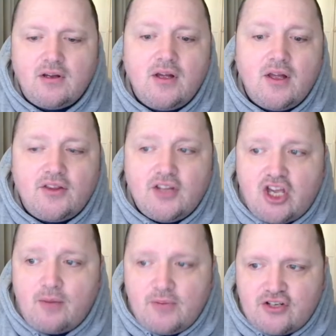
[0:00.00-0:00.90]
The
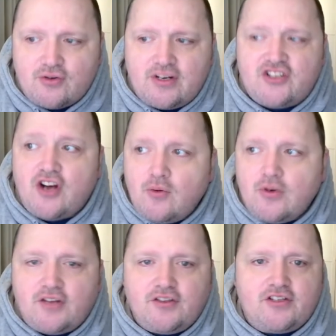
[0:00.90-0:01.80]
commentary shown
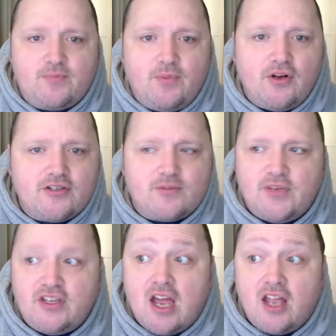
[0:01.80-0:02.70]
on the
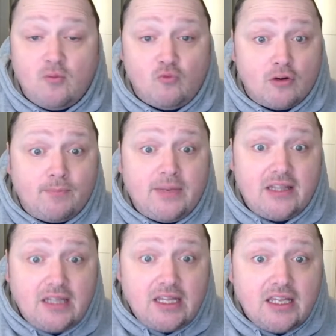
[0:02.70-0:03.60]
Sportsman Rugby
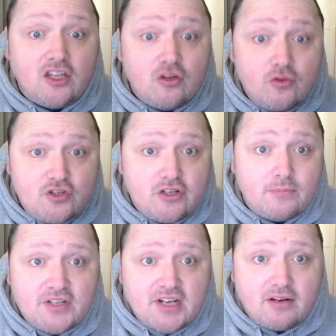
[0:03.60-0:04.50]
League YouTube
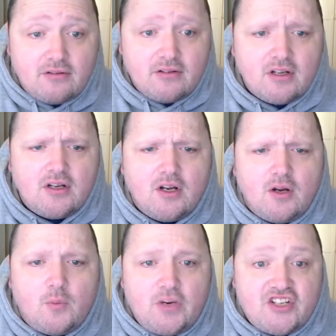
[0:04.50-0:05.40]
channel,
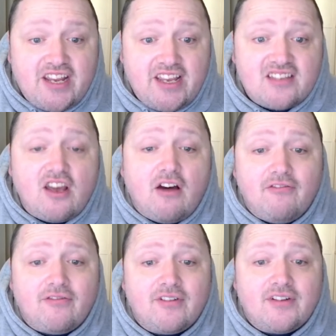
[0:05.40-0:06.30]
which kicks
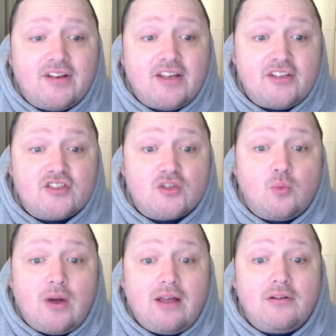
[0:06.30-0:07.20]
off at
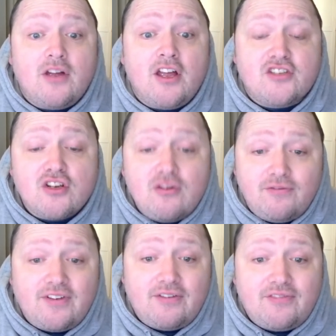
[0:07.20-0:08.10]

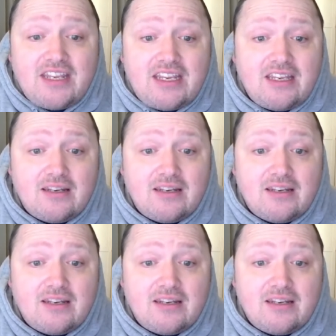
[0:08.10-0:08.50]
2:15